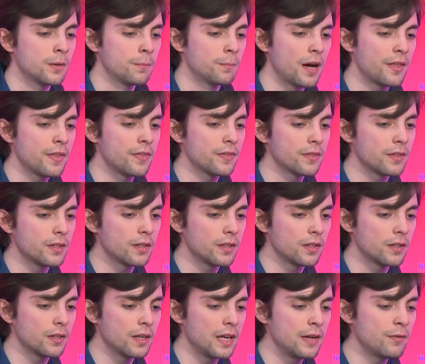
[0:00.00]
But I think
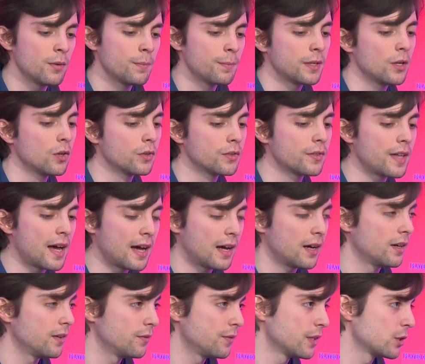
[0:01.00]
even beyond
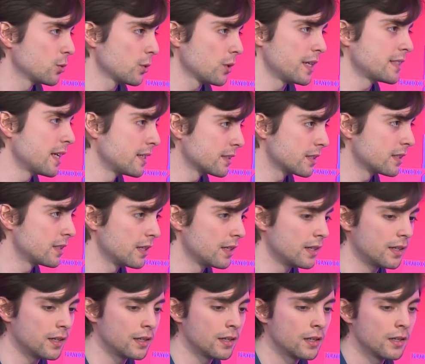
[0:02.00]
that visual
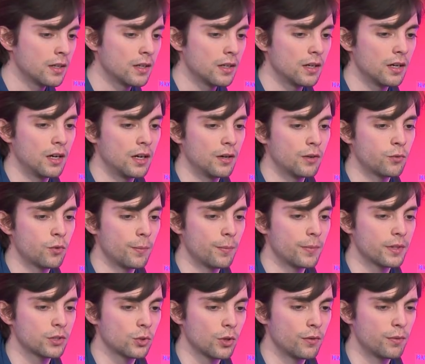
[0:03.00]
identity
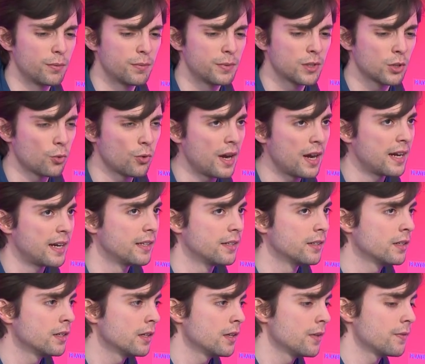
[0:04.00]
from the sort of
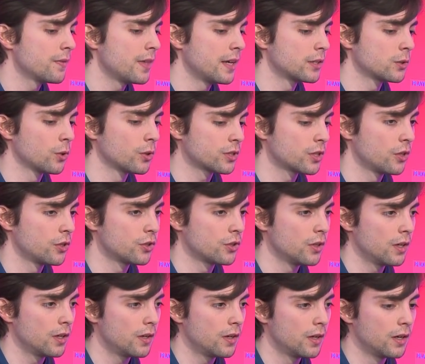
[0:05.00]
terrain, there's also
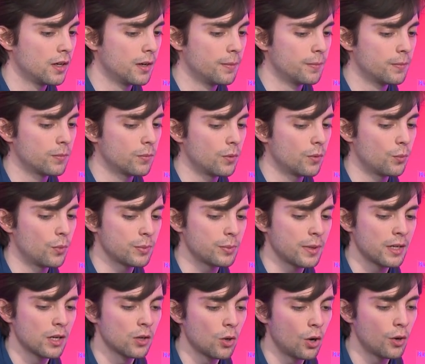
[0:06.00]
we
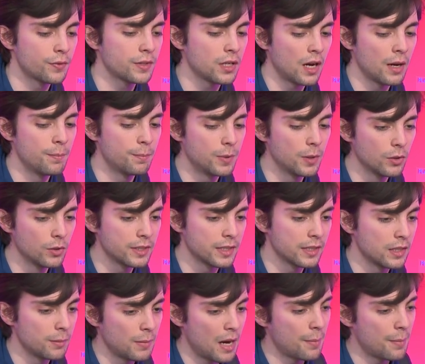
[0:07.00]
spend a lot of time building the